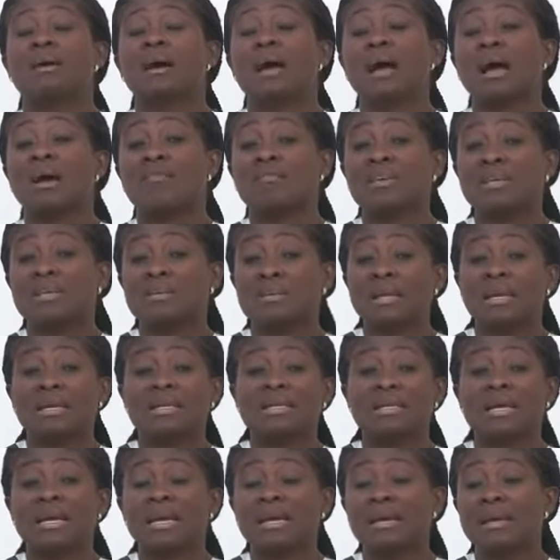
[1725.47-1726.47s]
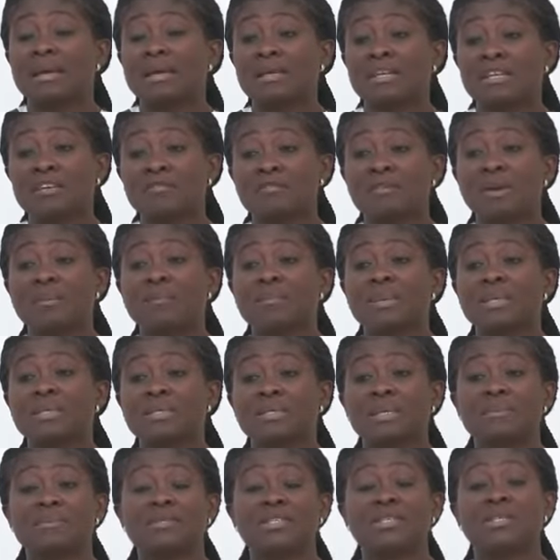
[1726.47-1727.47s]
have a different
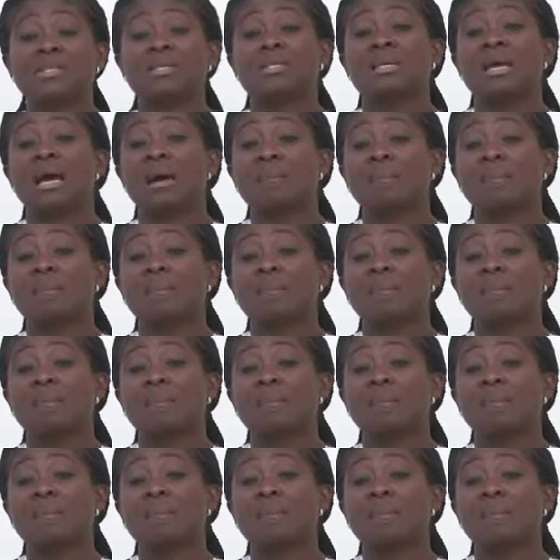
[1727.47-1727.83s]
perception